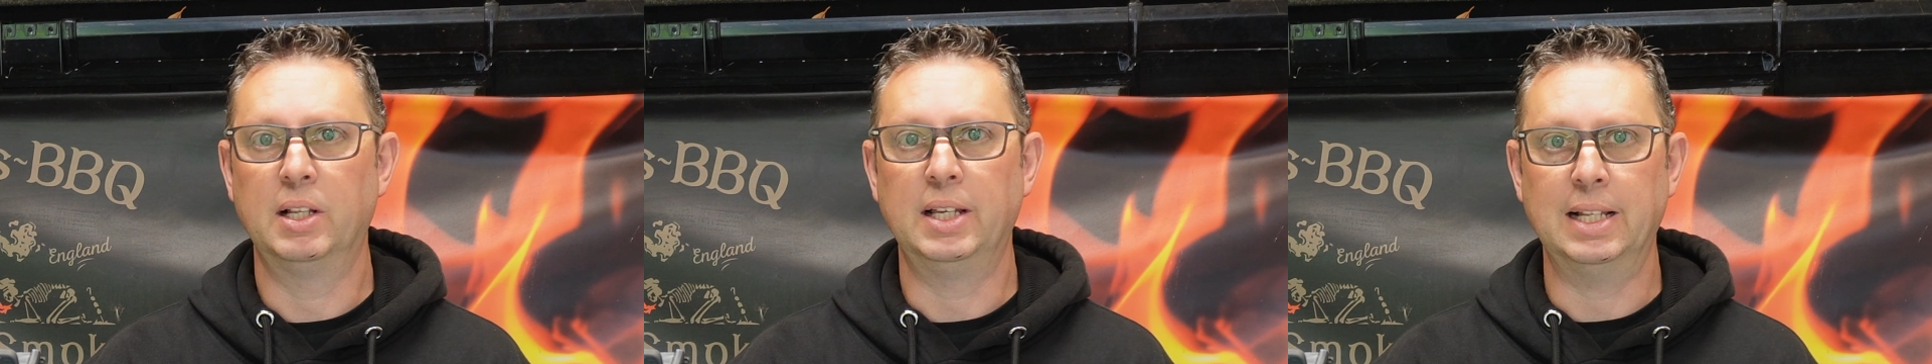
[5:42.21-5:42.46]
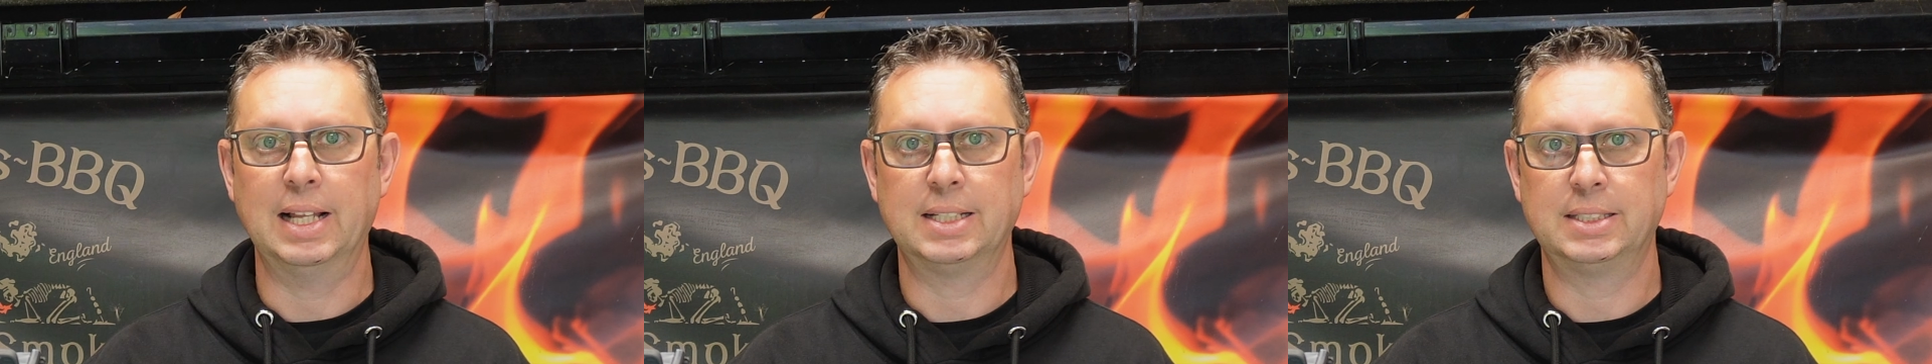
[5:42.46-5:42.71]

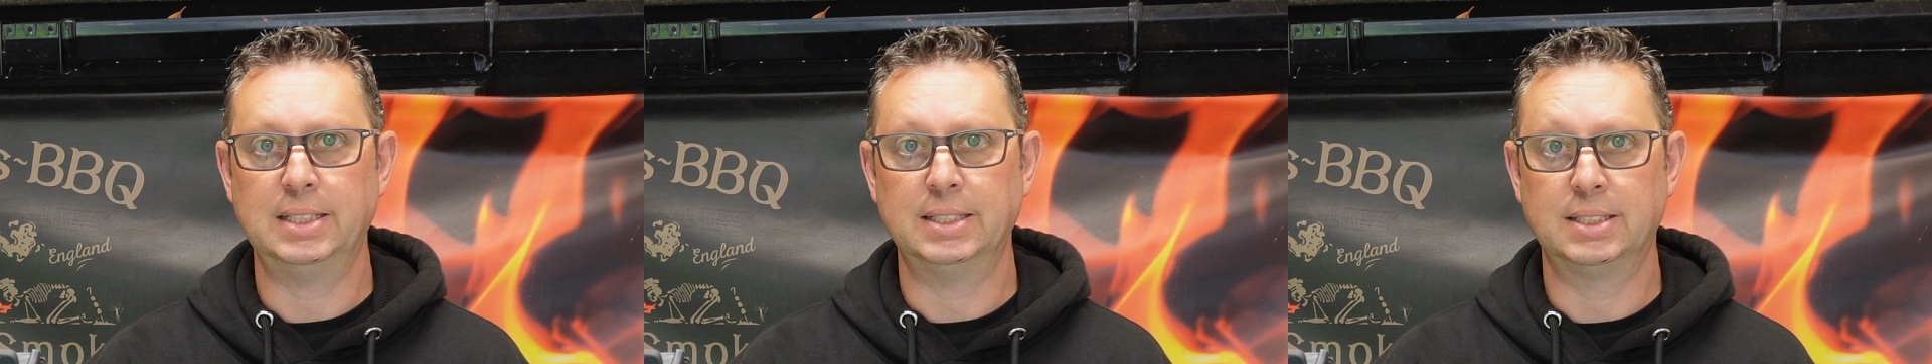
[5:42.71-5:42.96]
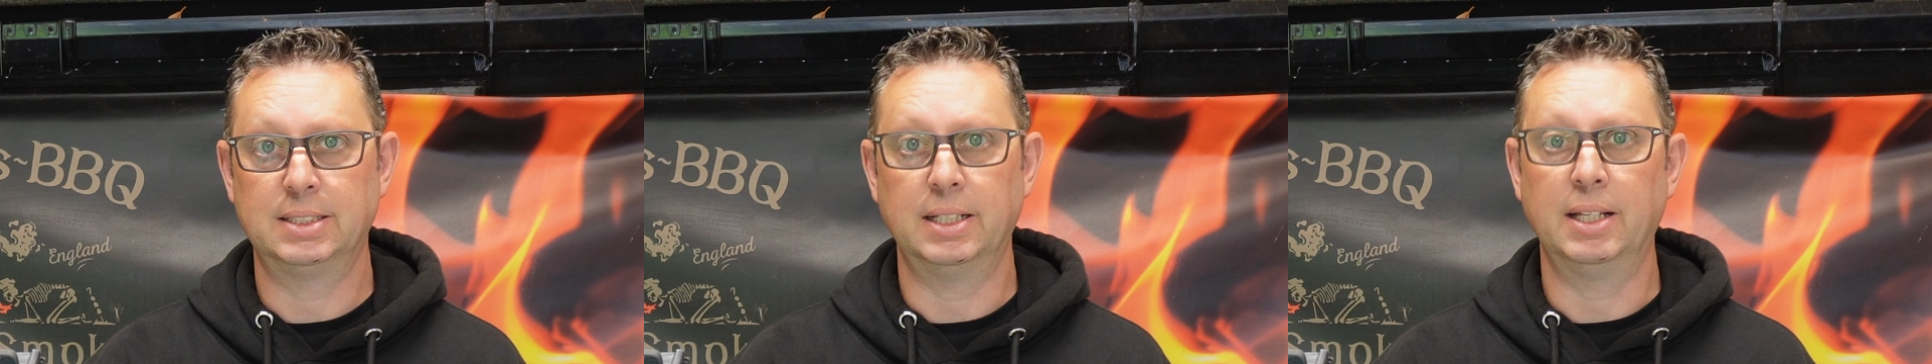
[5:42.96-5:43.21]

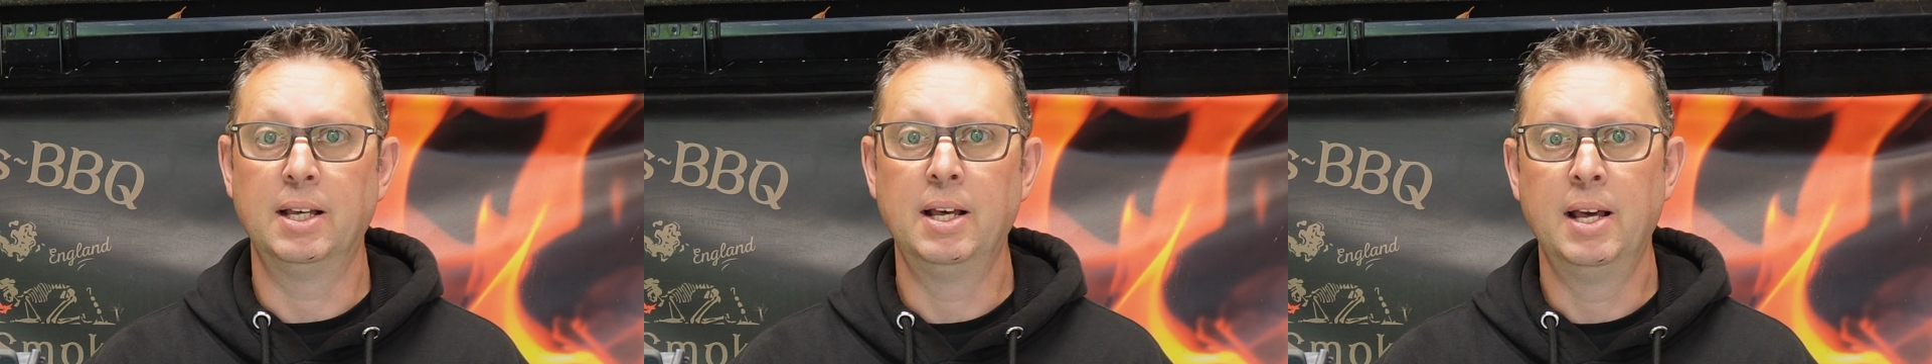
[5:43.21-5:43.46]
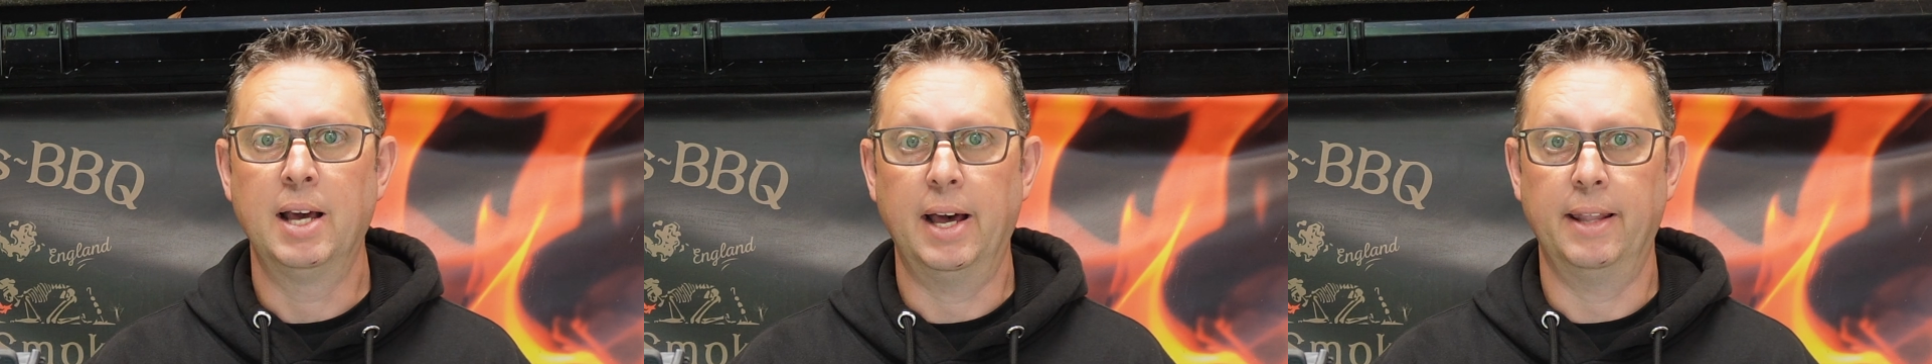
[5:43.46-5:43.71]
elasticity,
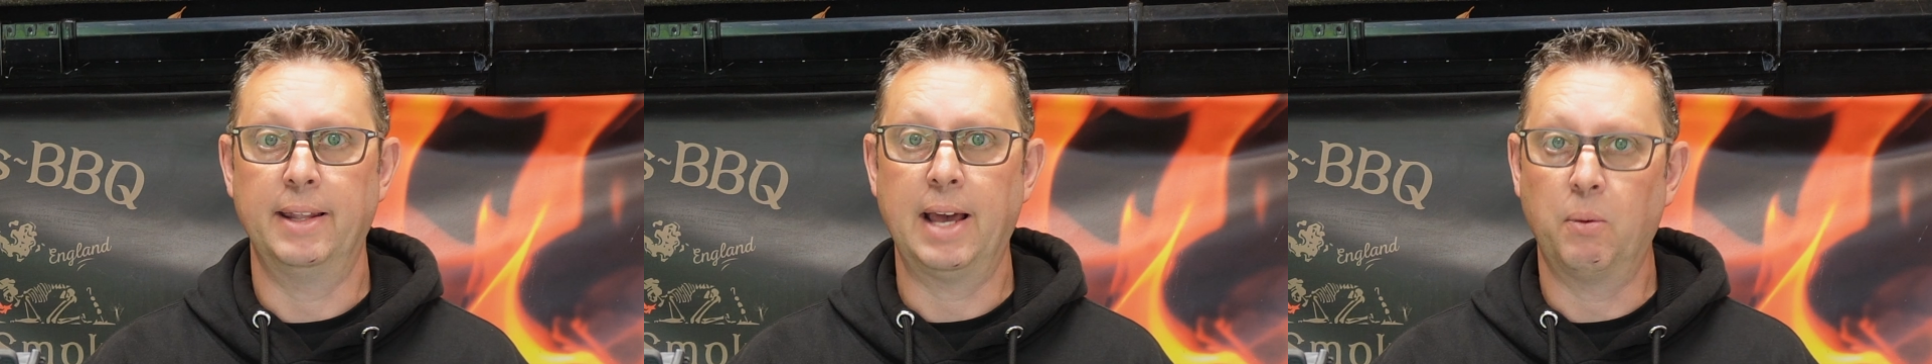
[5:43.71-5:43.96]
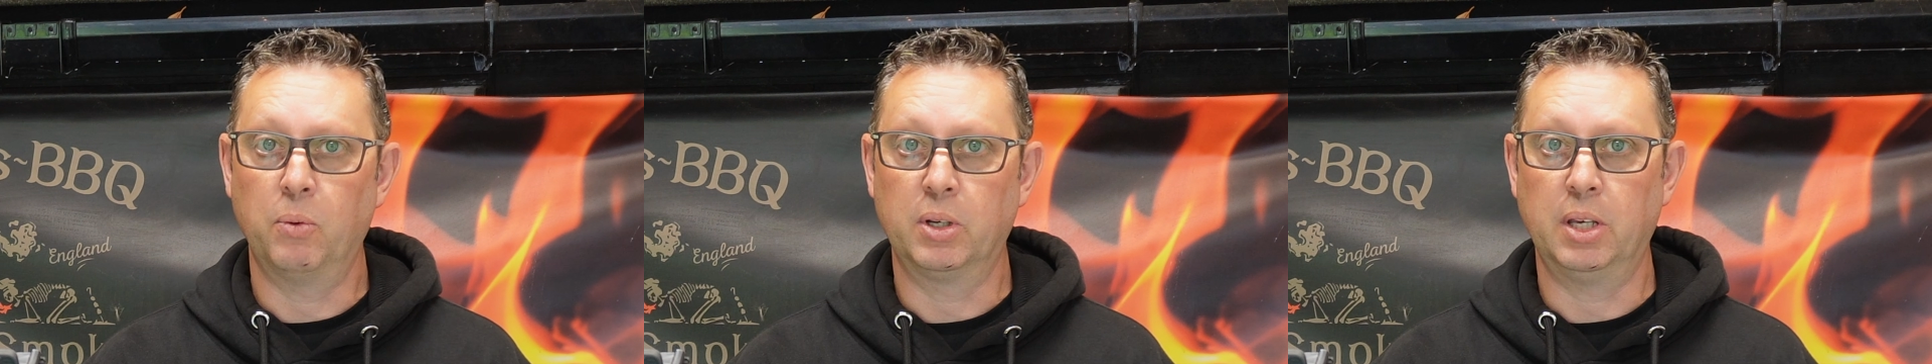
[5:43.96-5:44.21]
and
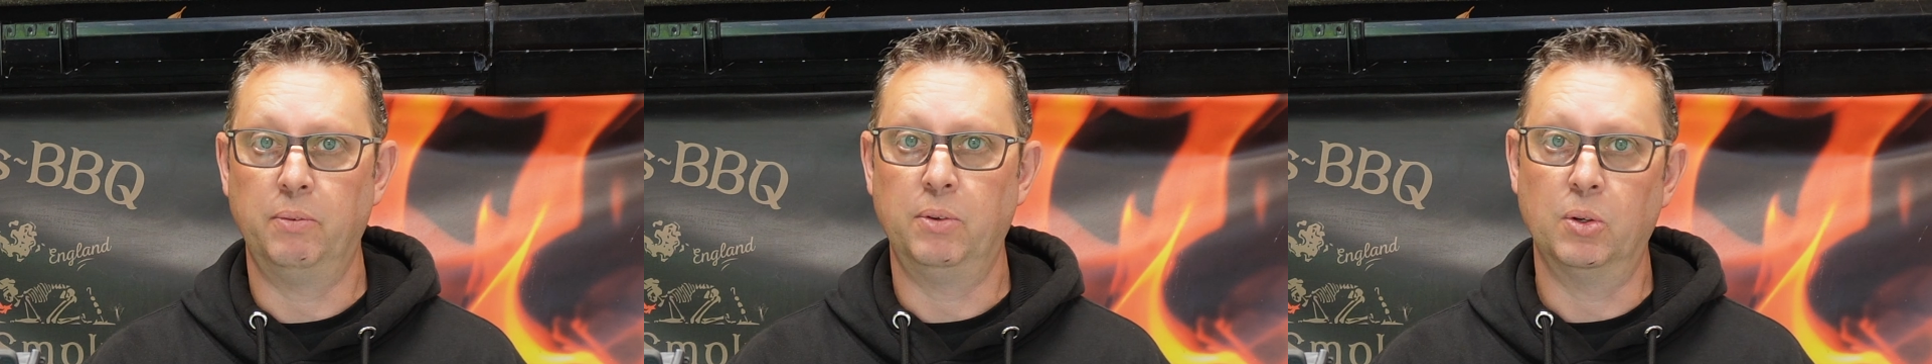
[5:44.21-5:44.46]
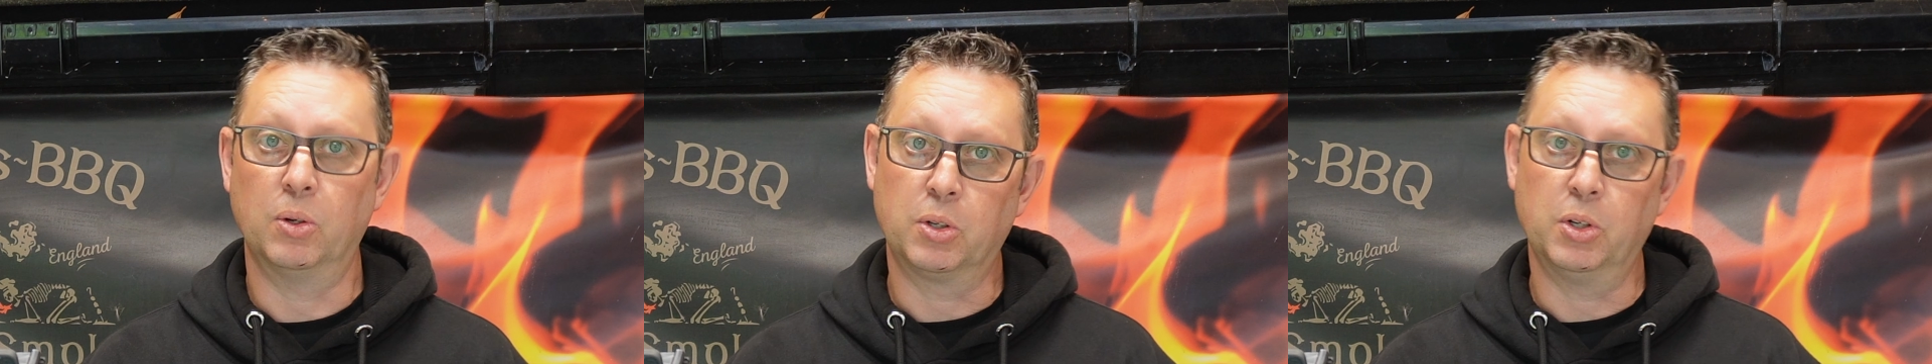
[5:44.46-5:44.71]
that will give
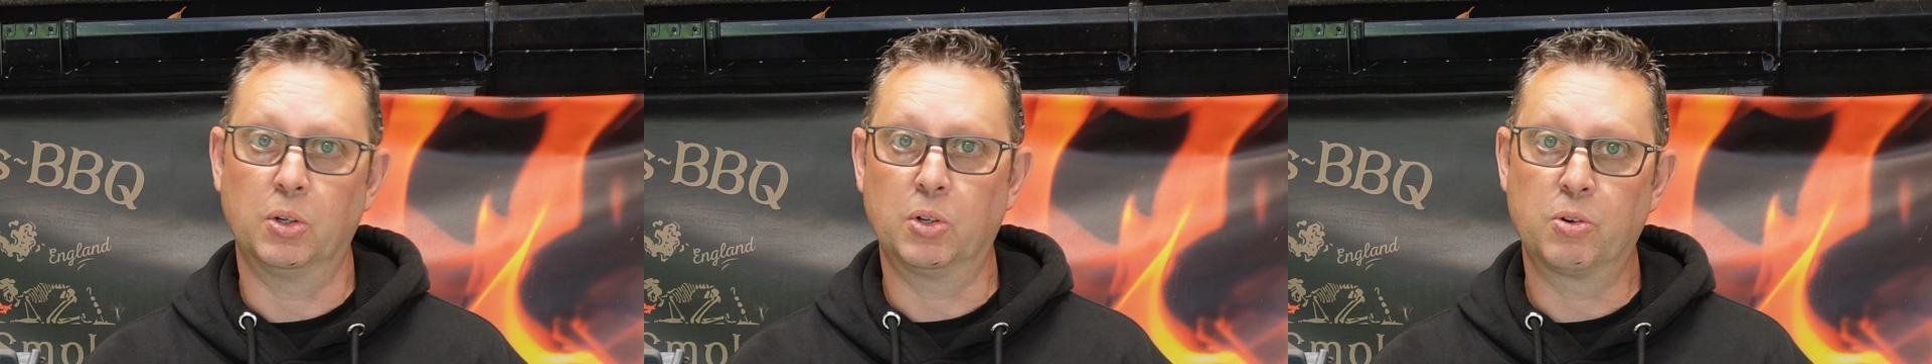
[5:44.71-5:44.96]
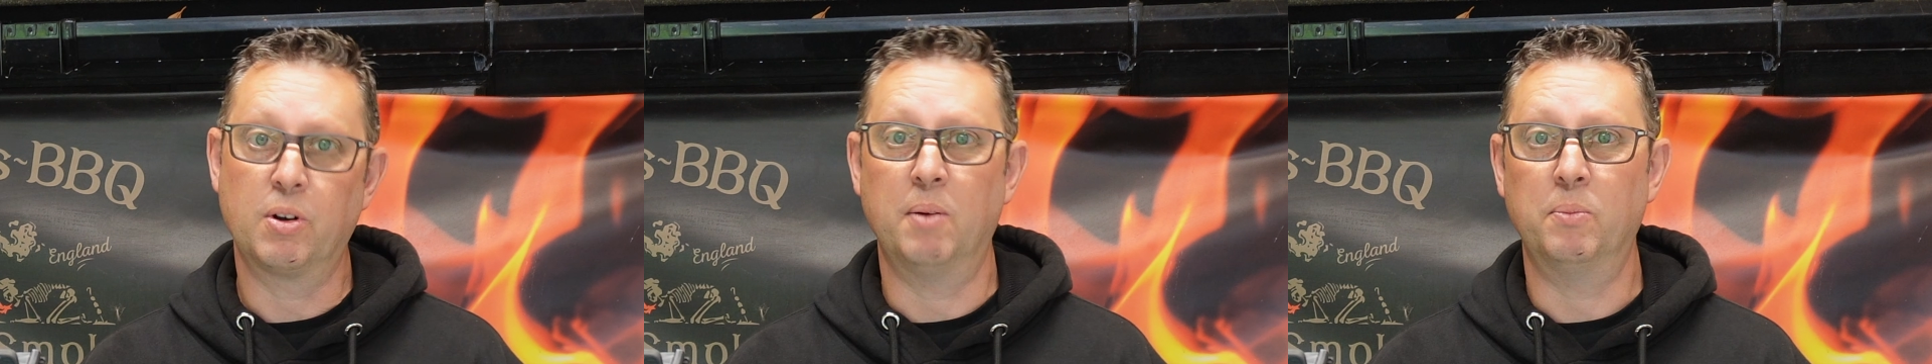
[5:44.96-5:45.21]
you a good
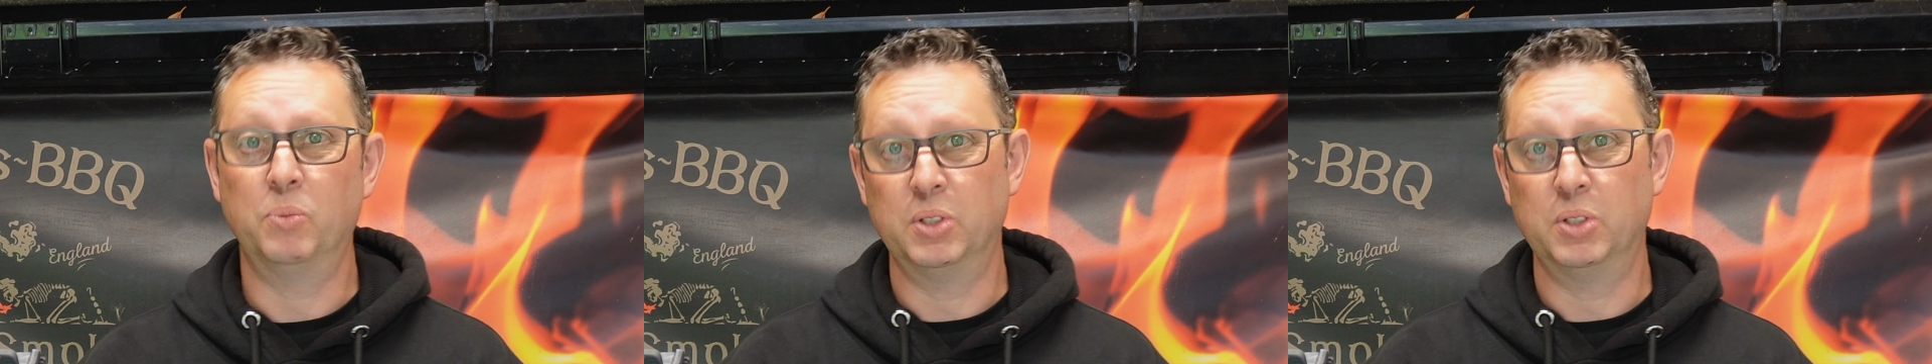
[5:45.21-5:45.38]
crumb,